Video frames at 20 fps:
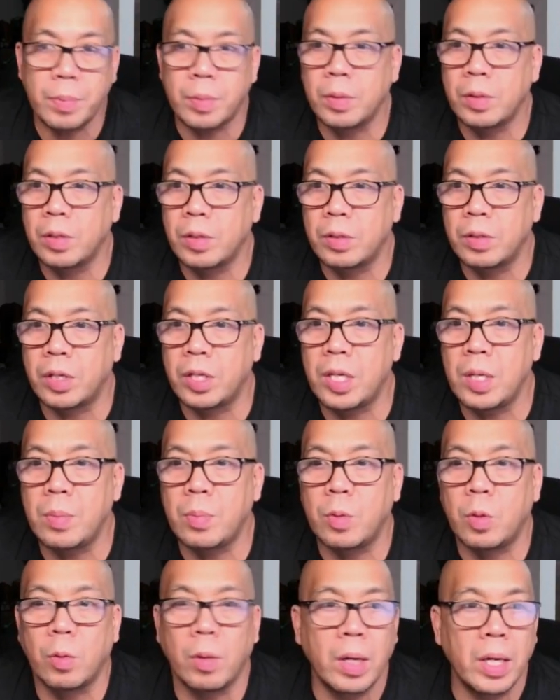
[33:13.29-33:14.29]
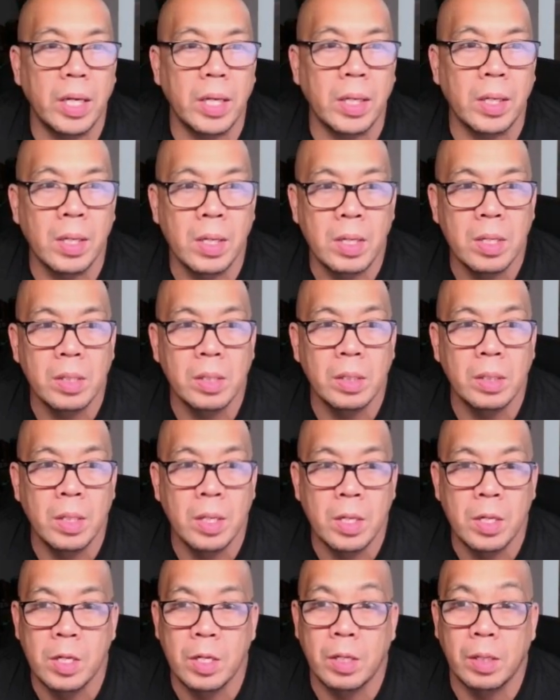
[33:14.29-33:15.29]
They keep crying.
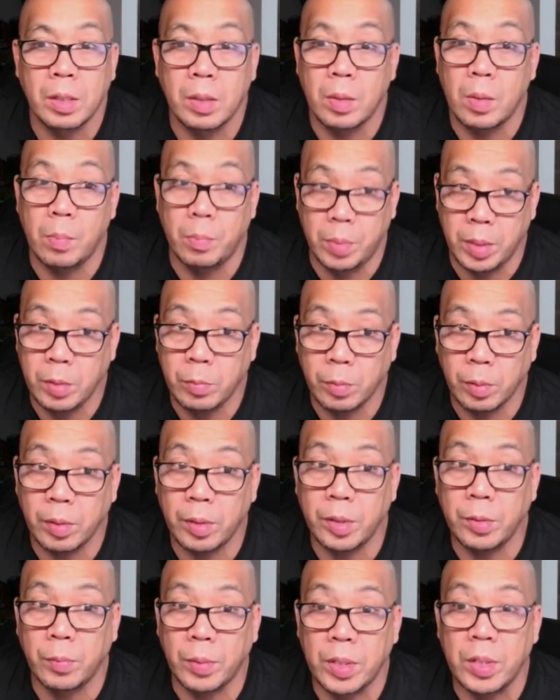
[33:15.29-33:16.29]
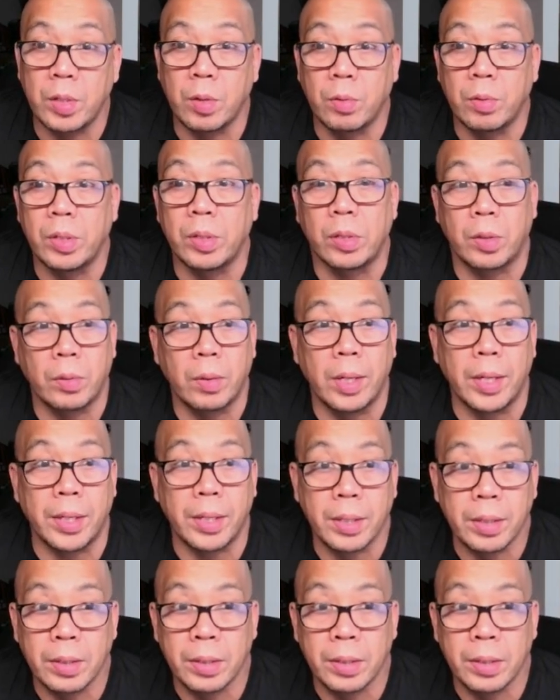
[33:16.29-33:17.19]
Be worried when you don't hear crying.